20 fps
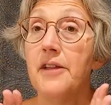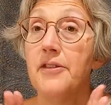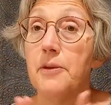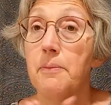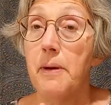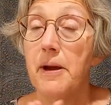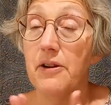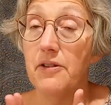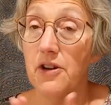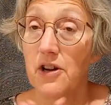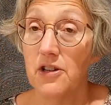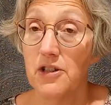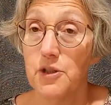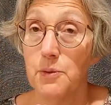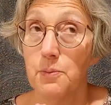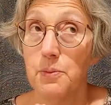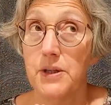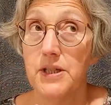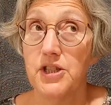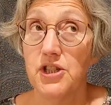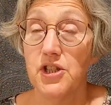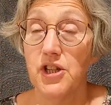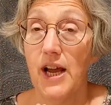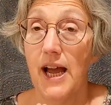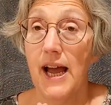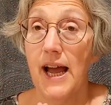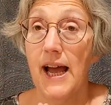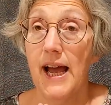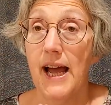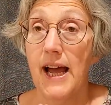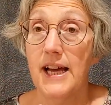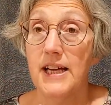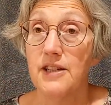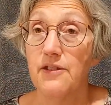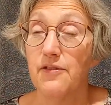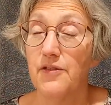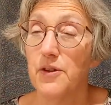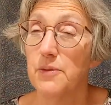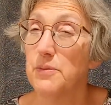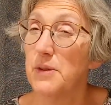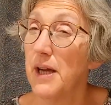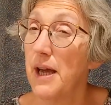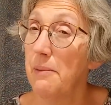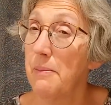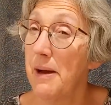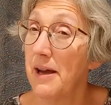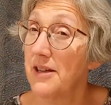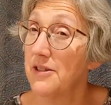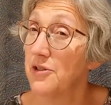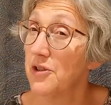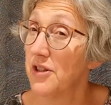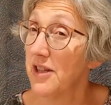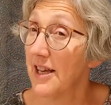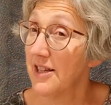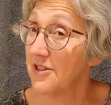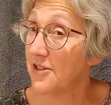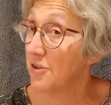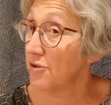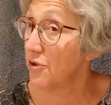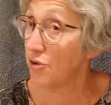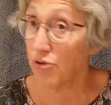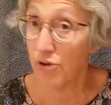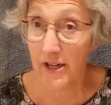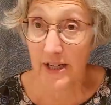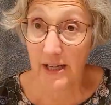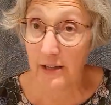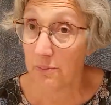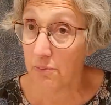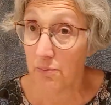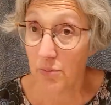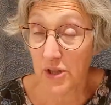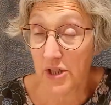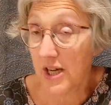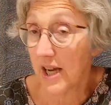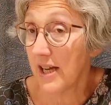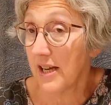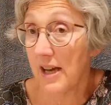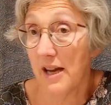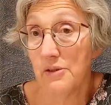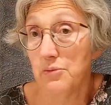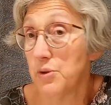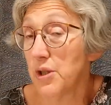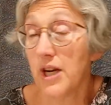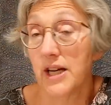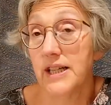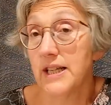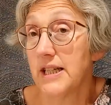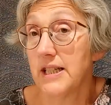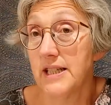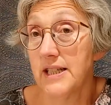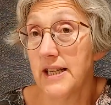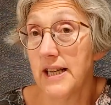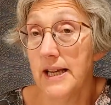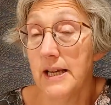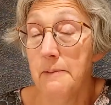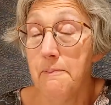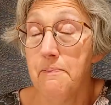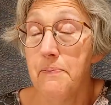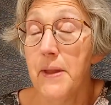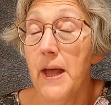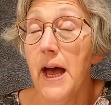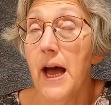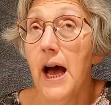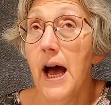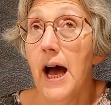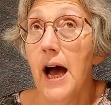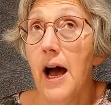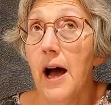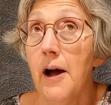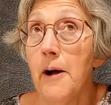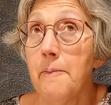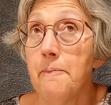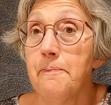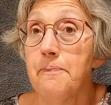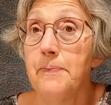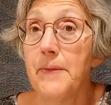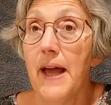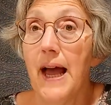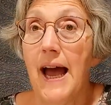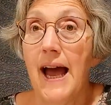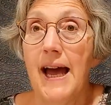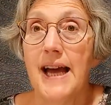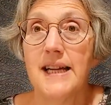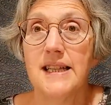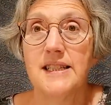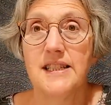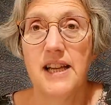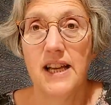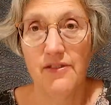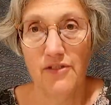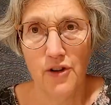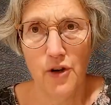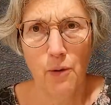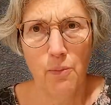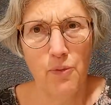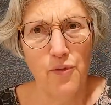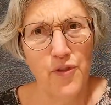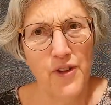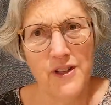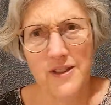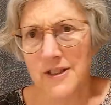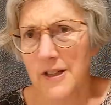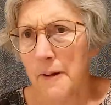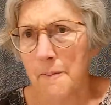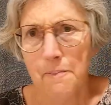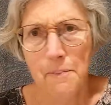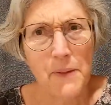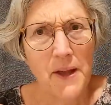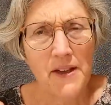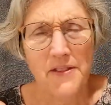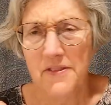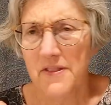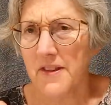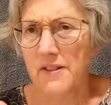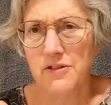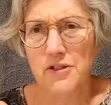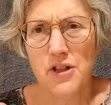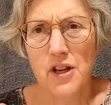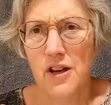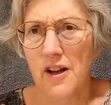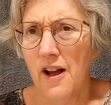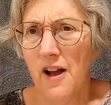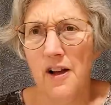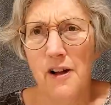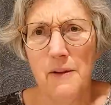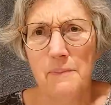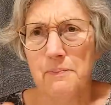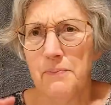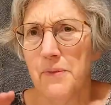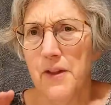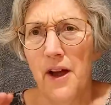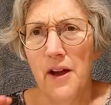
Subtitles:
The Mayor of Casterbridge had a film that came out in 2003, which I didn't see. And David Copperfield, there's a